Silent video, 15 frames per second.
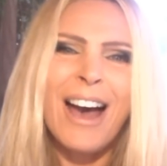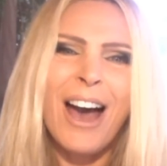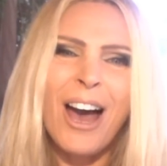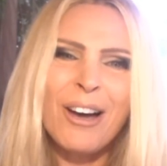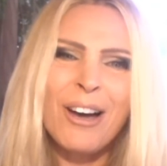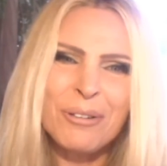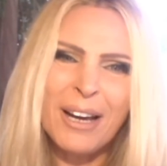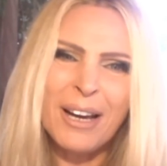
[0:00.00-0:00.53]

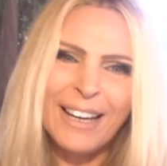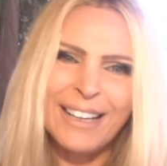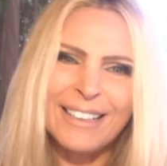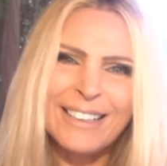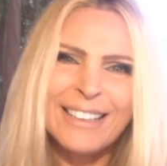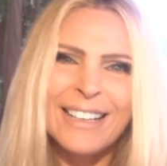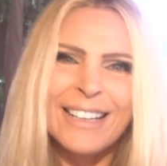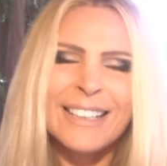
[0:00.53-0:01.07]
All
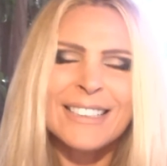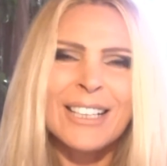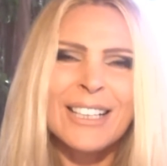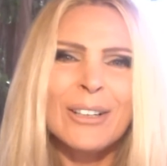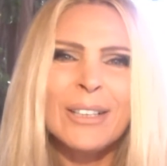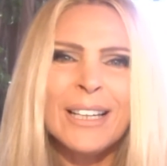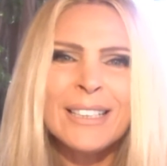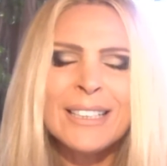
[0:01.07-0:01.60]
right,
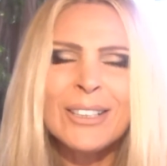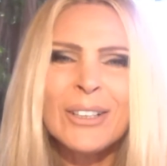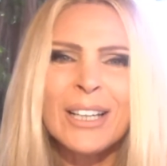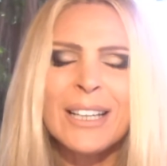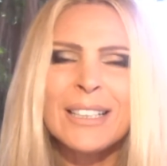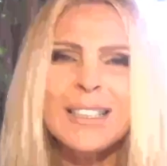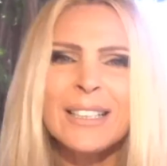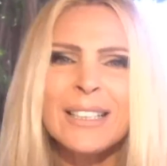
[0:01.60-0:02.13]
so let's
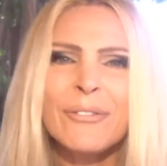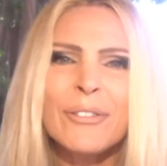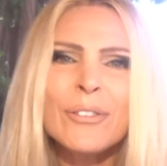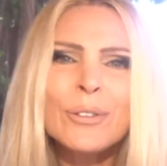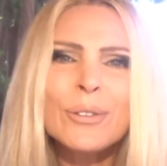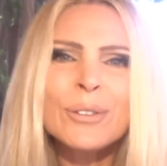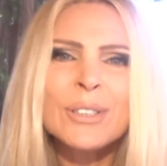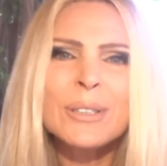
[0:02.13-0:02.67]
look at the
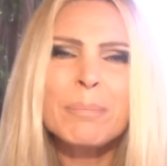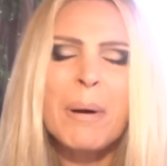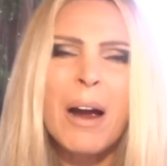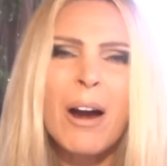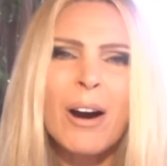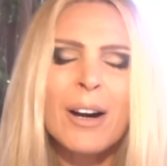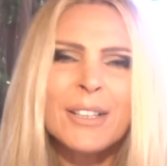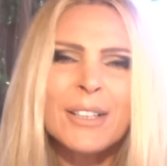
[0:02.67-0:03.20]
first
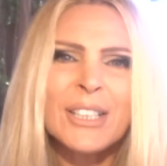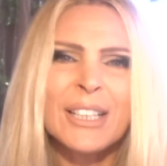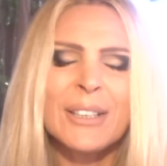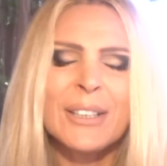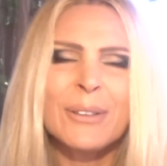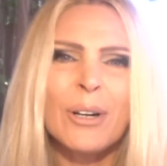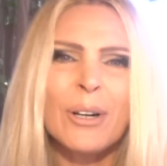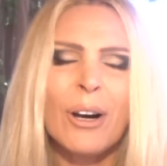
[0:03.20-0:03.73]
part
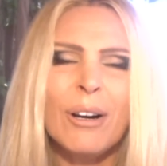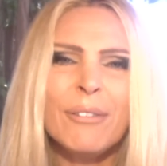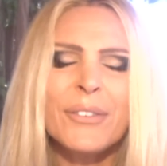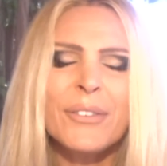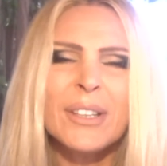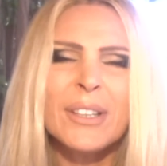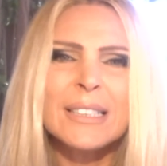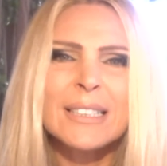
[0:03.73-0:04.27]
here
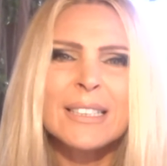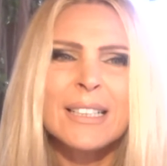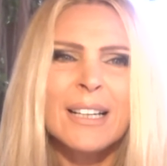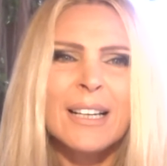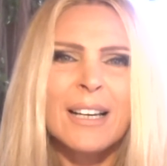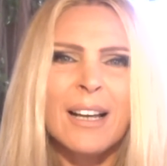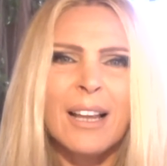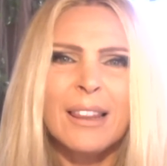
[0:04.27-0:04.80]
of this
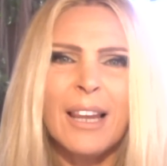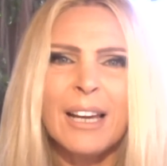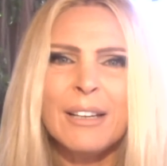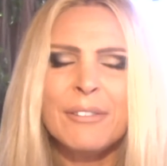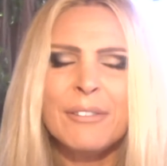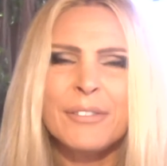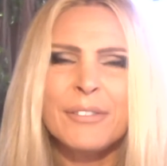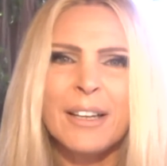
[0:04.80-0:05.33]

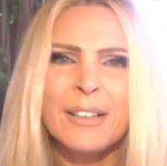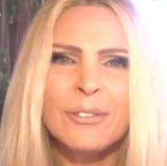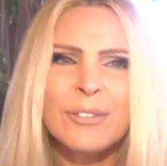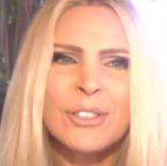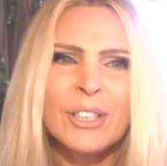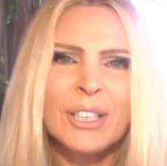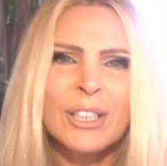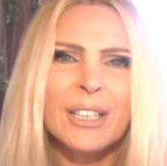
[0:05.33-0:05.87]
life
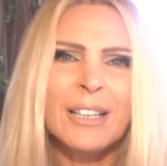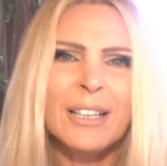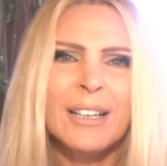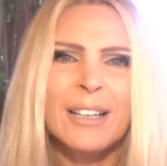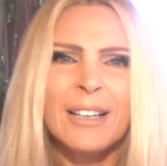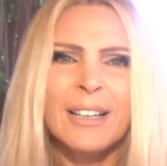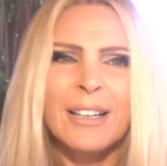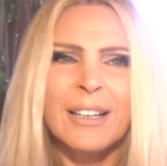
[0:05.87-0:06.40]
energy
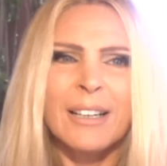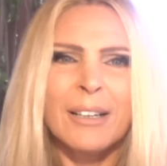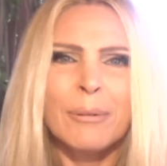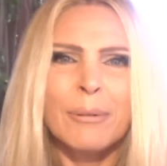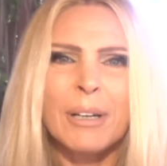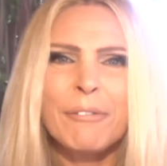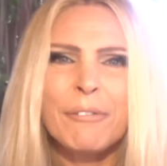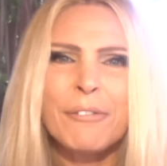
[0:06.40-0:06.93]

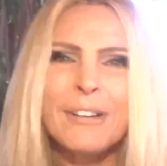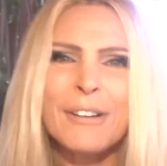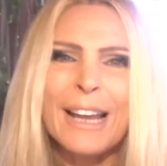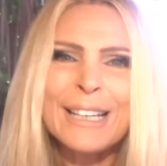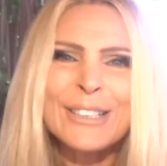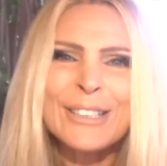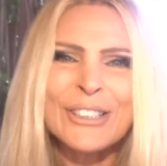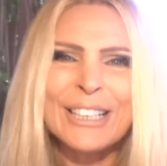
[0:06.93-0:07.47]

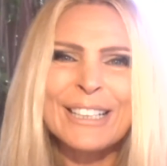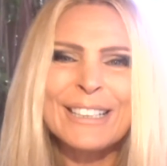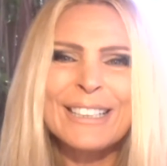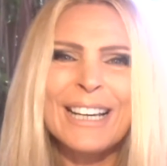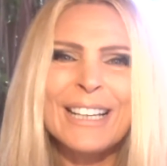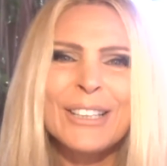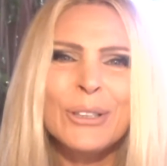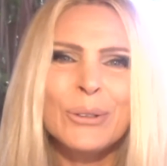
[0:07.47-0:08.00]

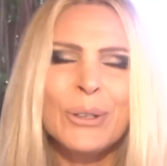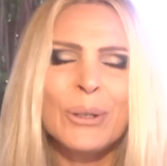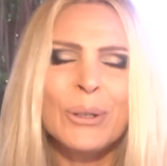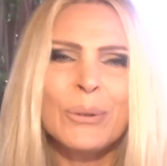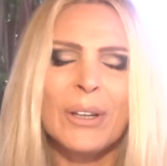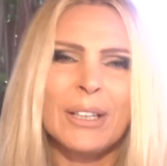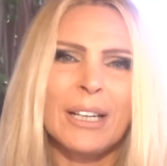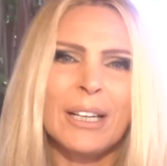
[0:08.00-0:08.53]
reflection. You
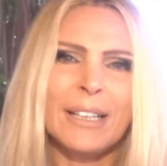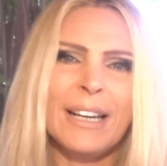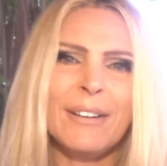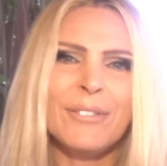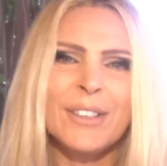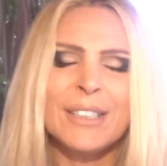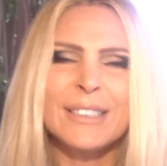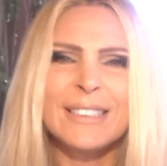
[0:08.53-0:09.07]
know that I
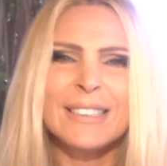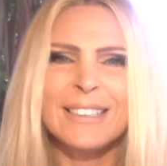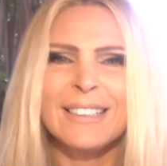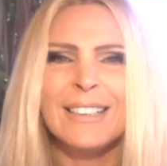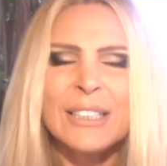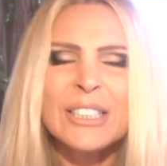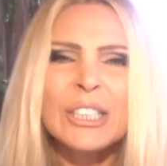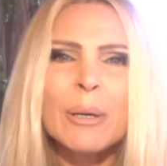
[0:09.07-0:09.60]
have this
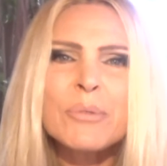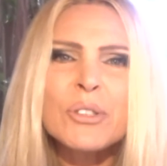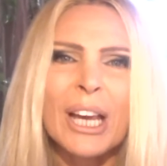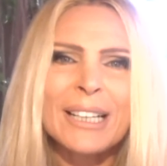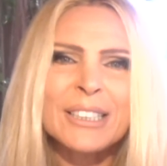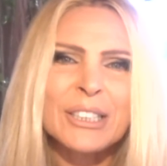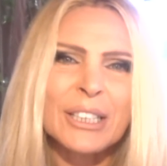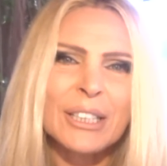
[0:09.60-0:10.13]

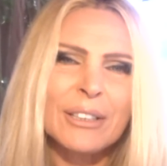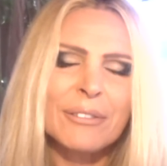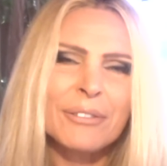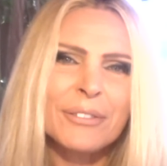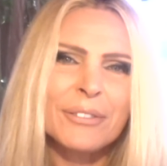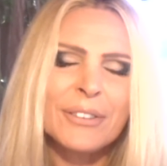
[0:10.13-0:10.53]
subjective